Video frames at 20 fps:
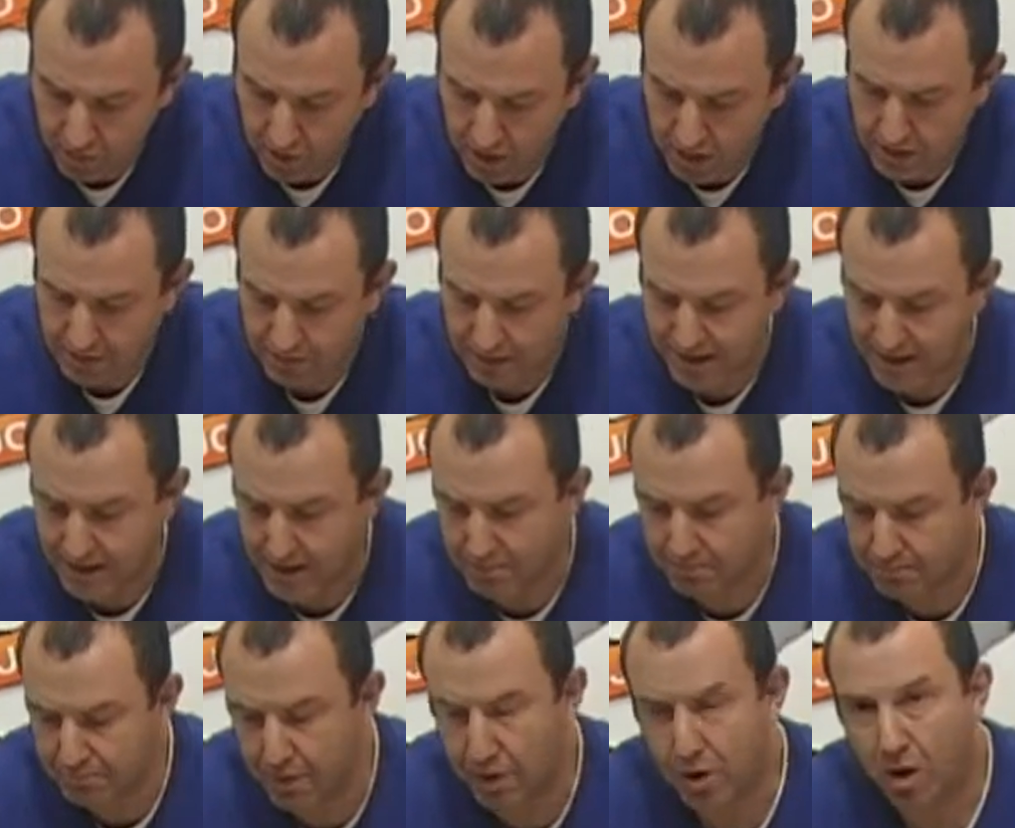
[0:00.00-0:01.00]
write, I'm getting
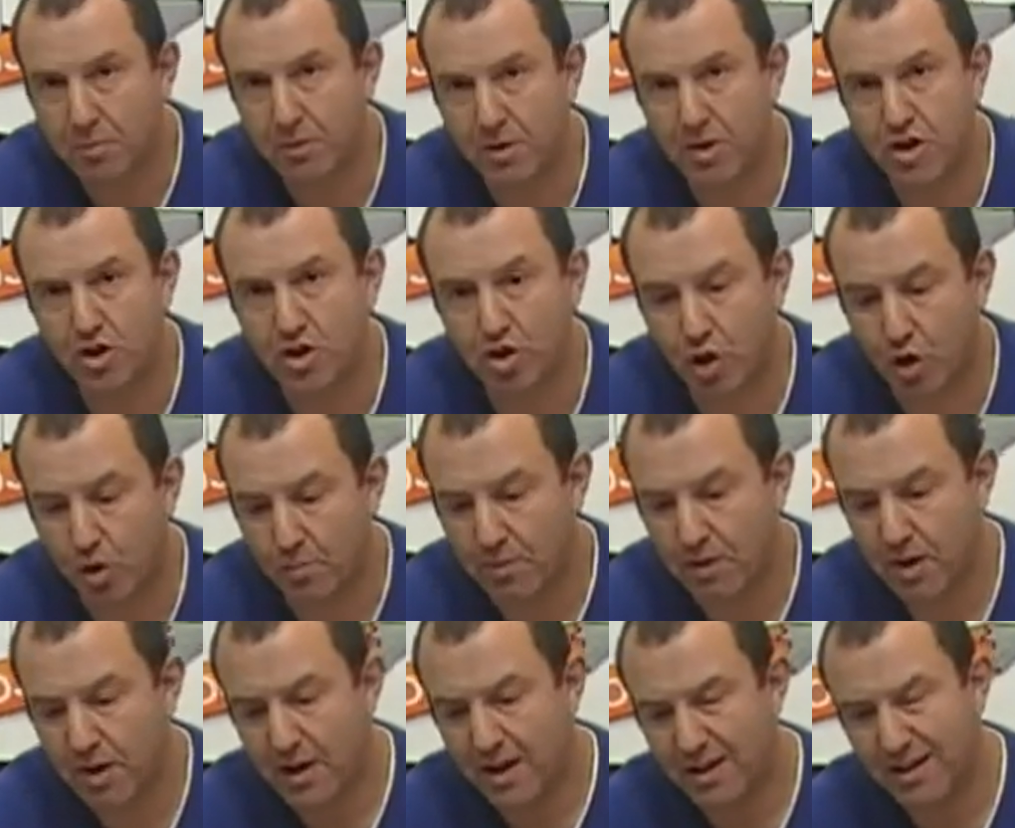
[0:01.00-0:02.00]
a blob at the top.
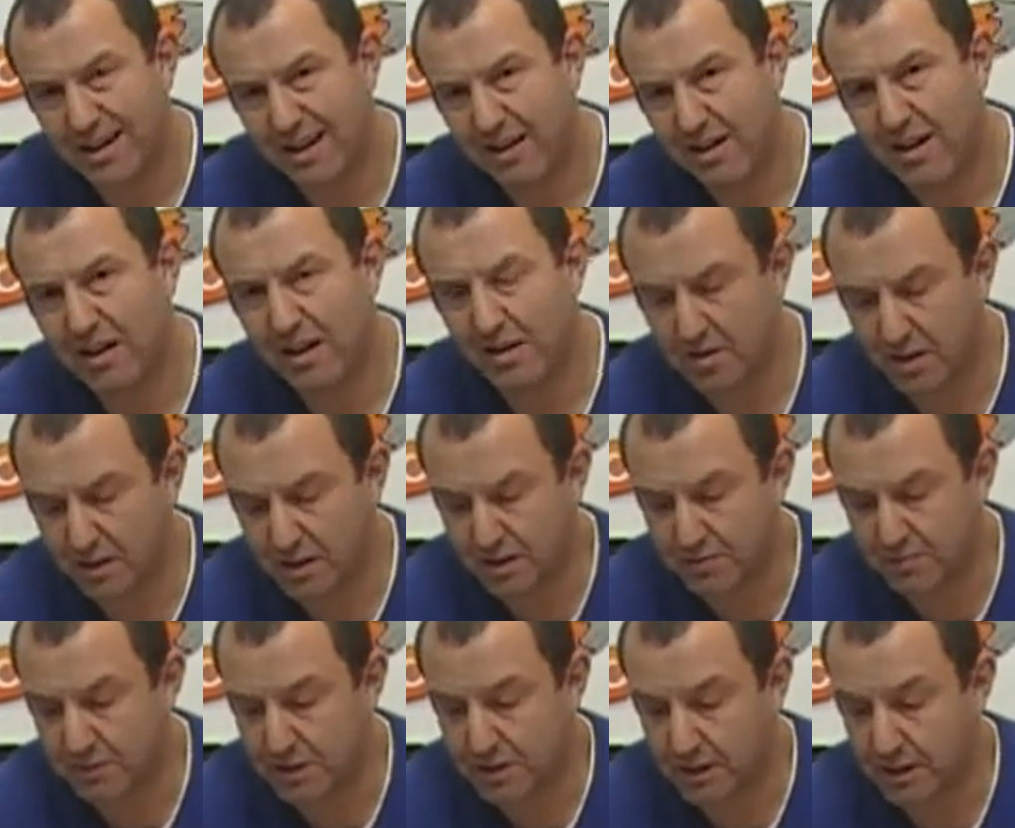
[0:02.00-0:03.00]
Now I don't think that's
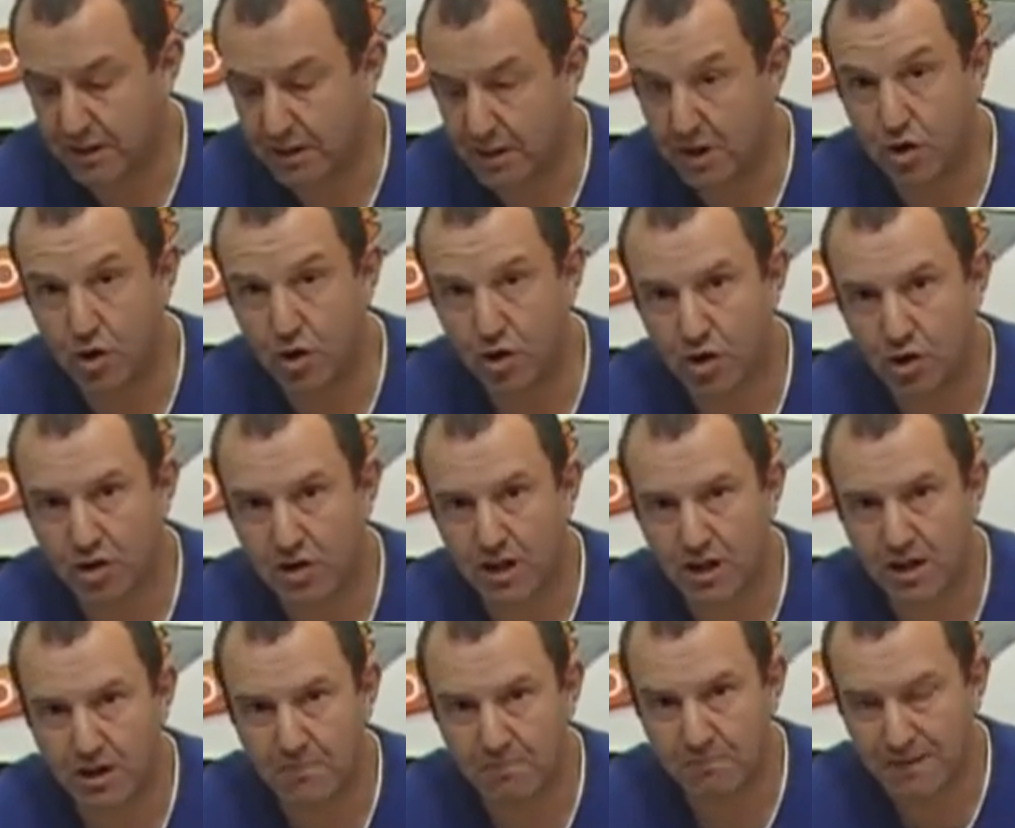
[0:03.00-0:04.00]
particularly good.
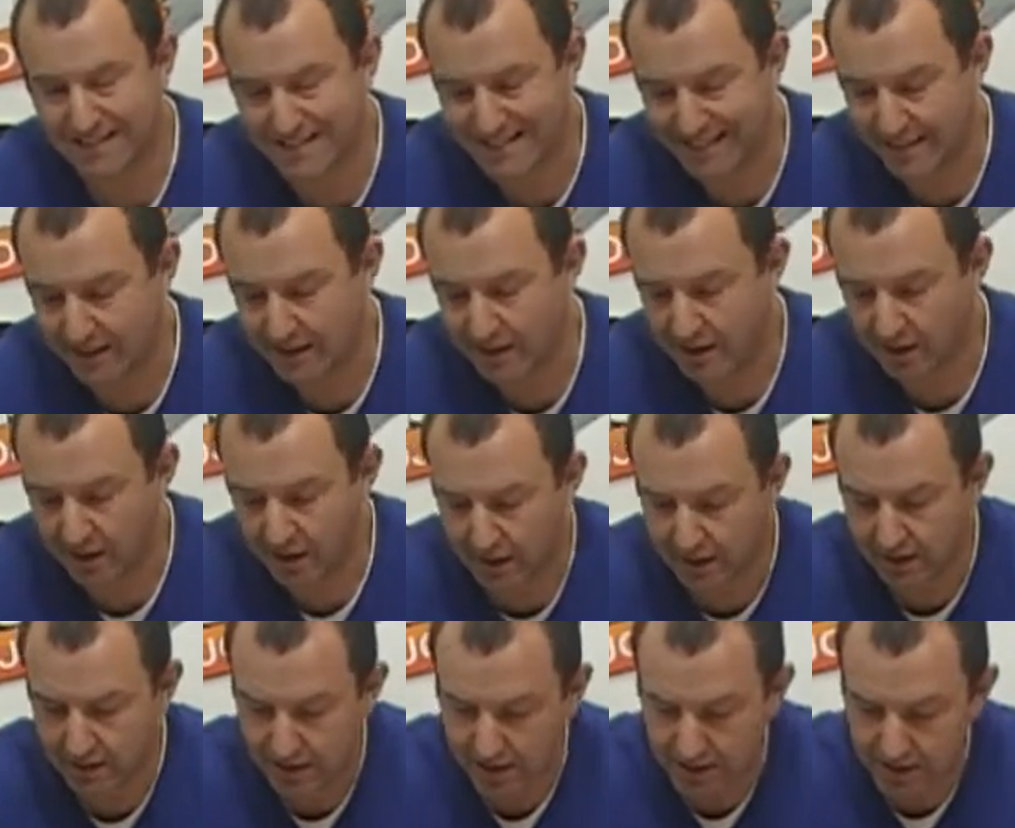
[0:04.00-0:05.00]
I don't particularly
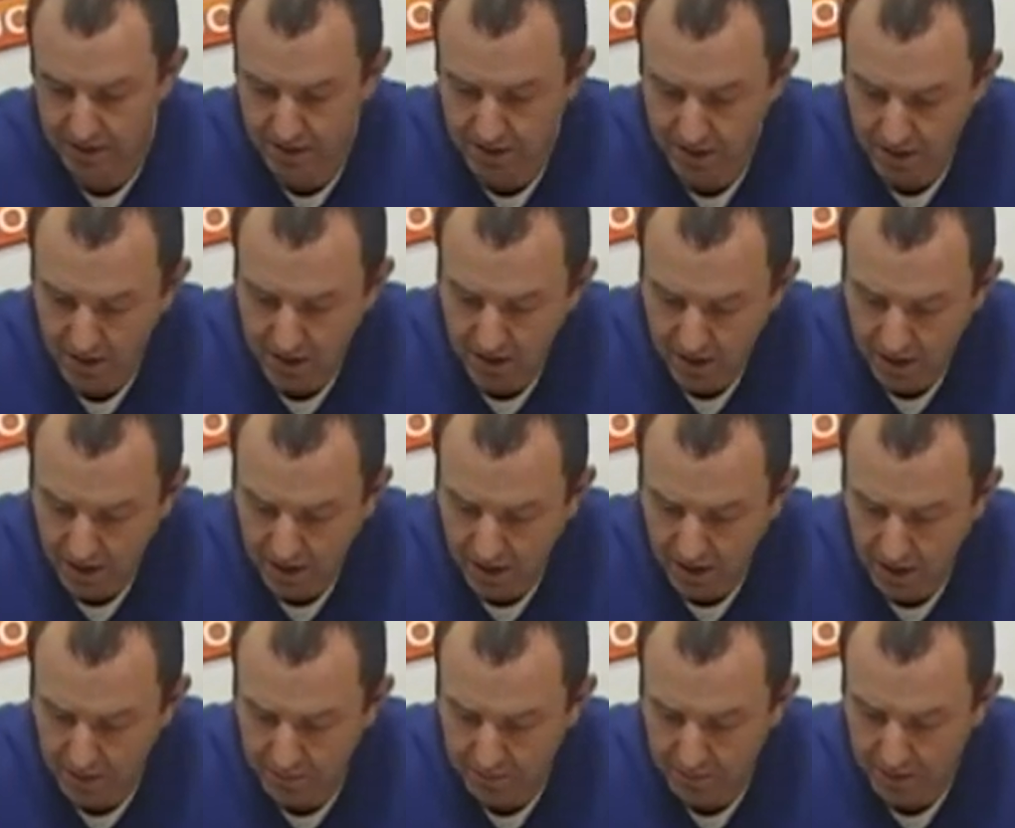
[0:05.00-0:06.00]
like that
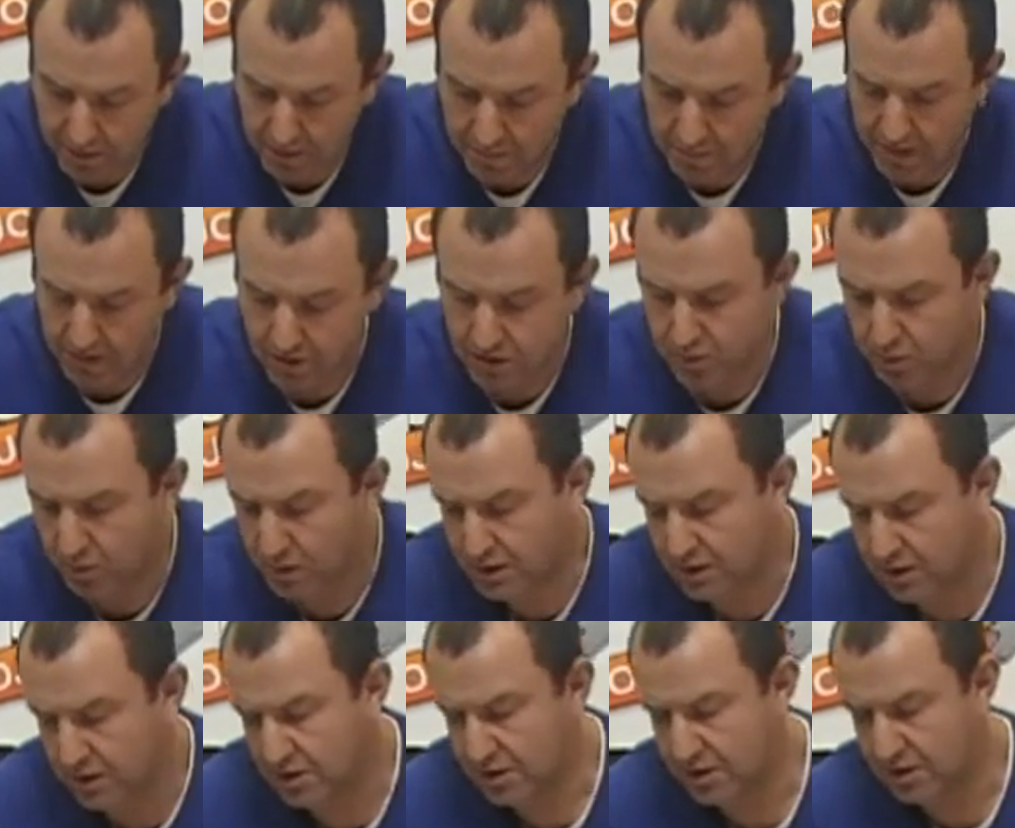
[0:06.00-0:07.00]
because what it
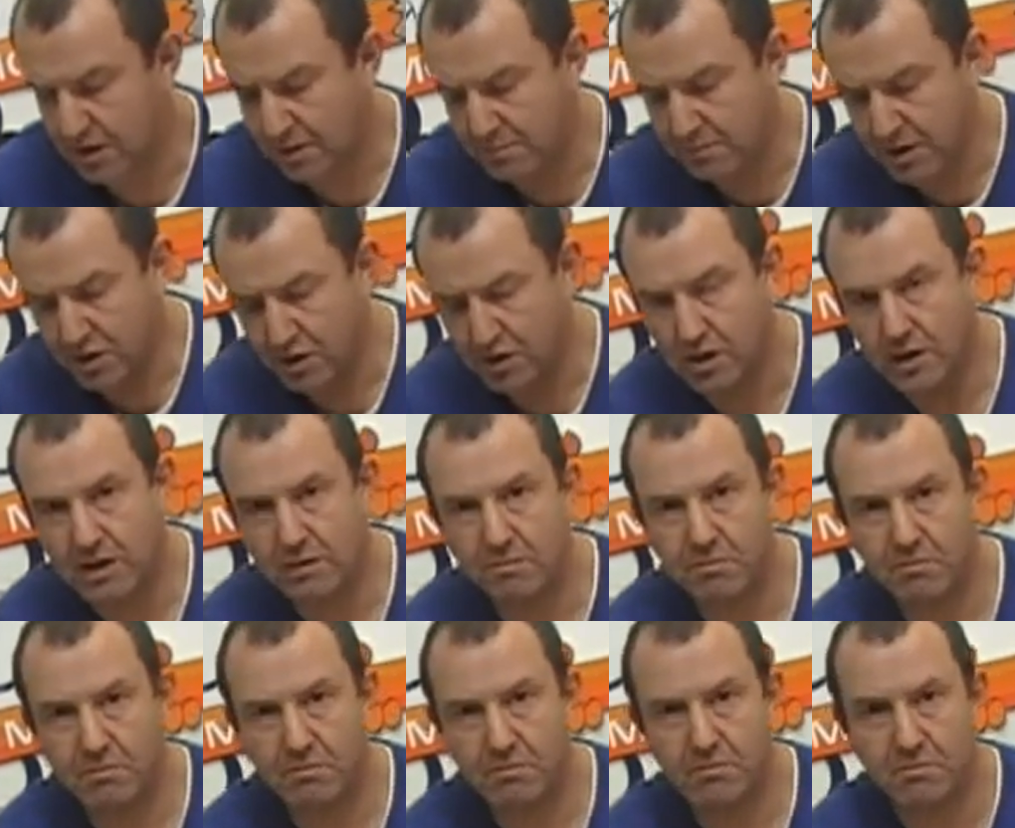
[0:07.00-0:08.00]
does is it immediately.
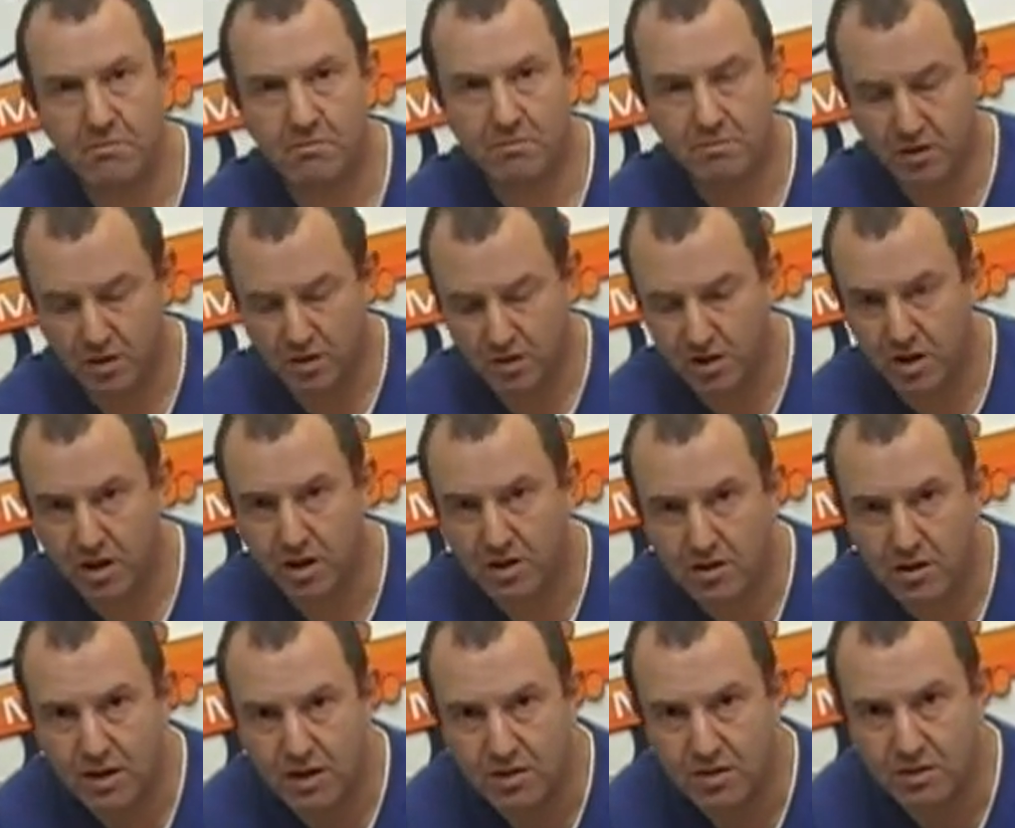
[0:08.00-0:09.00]
Can
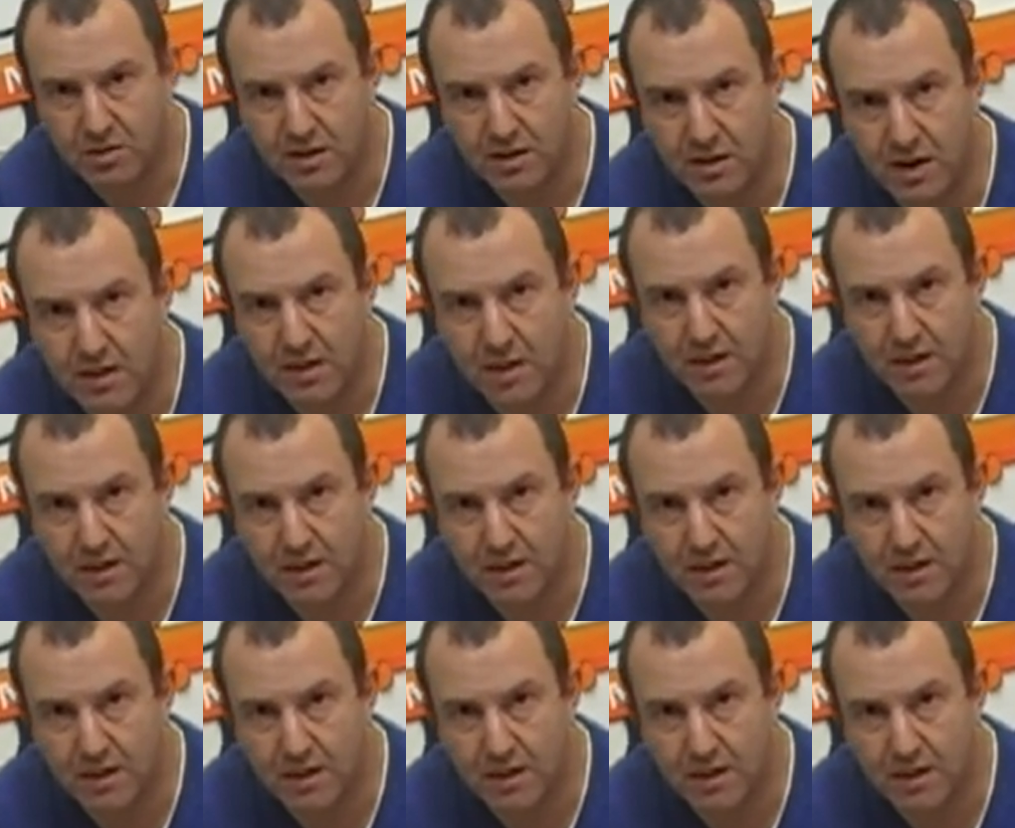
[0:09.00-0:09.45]
you get